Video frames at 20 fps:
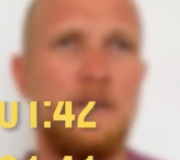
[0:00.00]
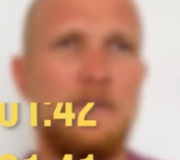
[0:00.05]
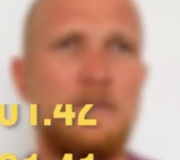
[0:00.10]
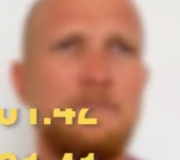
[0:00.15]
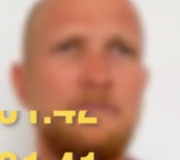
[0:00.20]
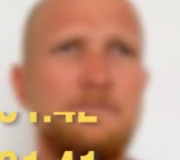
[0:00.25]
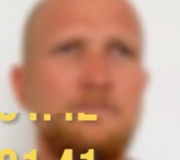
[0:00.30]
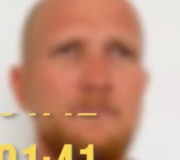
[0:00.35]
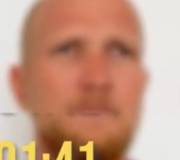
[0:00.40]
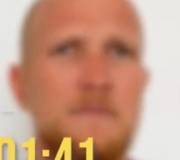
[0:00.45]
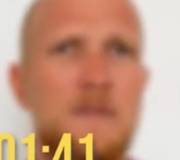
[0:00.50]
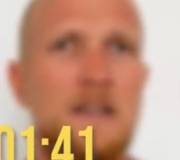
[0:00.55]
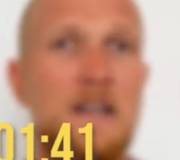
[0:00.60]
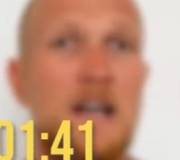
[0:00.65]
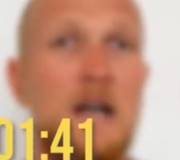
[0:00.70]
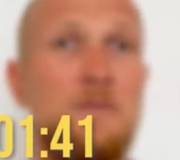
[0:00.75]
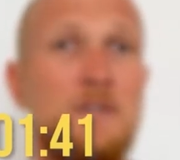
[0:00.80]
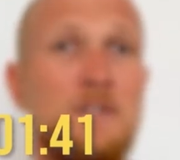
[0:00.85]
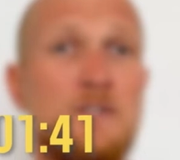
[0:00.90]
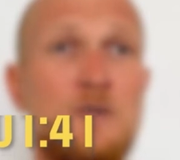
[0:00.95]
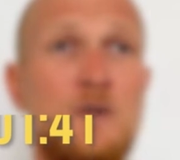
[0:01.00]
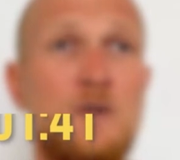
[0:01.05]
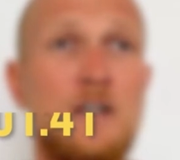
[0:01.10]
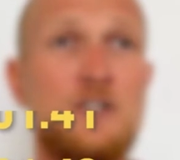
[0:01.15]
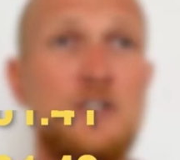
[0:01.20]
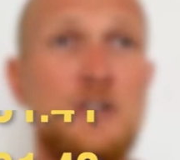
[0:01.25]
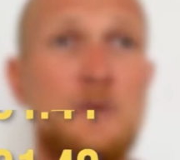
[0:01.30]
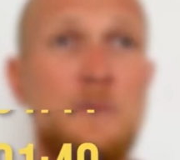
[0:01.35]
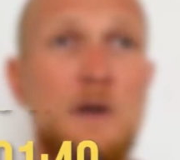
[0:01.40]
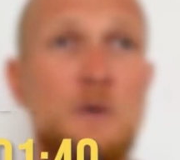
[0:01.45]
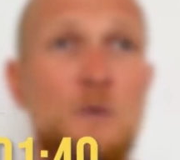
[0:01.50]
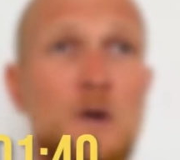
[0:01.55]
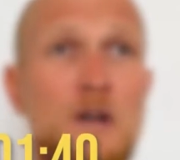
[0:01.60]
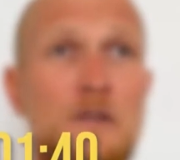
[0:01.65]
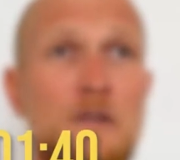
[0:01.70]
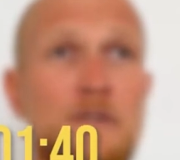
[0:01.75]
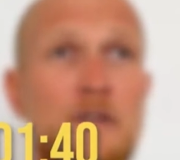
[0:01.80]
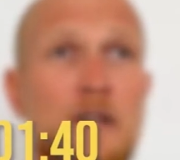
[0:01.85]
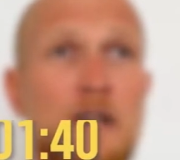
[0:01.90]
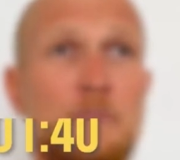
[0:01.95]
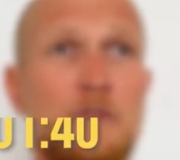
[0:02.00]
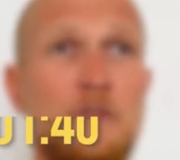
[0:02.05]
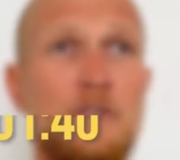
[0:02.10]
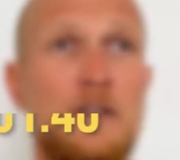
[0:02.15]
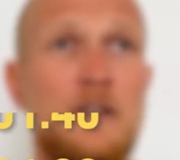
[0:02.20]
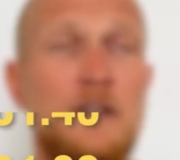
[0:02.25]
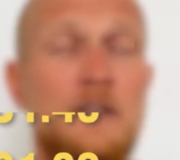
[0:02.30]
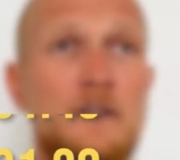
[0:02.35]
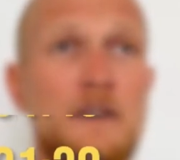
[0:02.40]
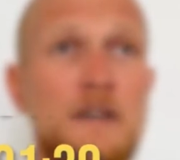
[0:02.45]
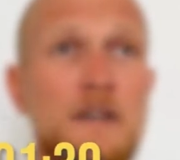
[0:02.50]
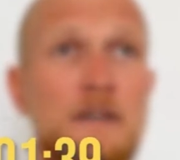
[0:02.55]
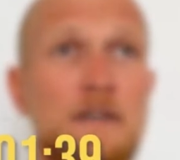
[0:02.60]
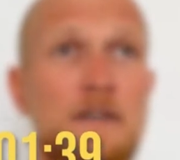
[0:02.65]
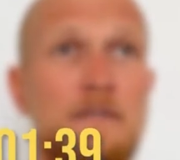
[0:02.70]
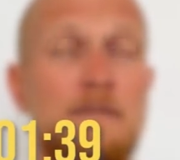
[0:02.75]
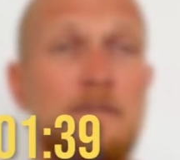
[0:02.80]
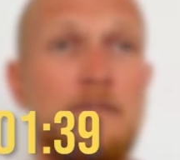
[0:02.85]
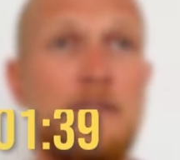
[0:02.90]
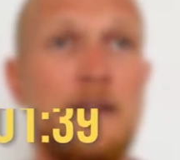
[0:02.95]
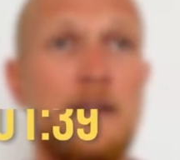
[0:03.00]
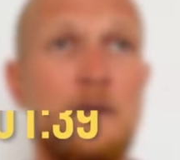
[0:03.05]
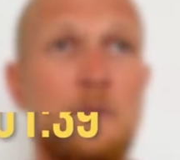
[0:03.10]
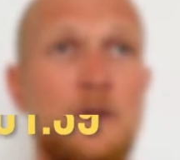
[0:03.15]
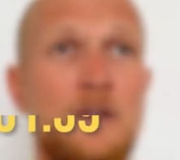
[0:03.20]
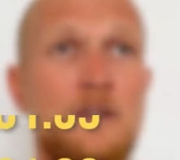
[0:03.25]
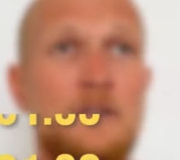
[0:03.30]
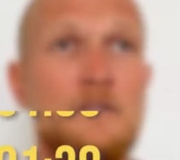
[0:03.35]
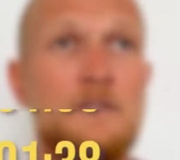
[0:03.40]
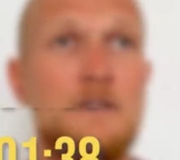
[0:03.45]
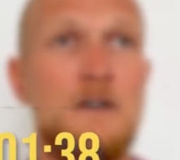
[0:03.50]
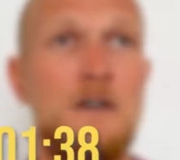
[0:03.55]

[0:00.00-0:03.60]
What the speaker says: to change and live a more exciting life. My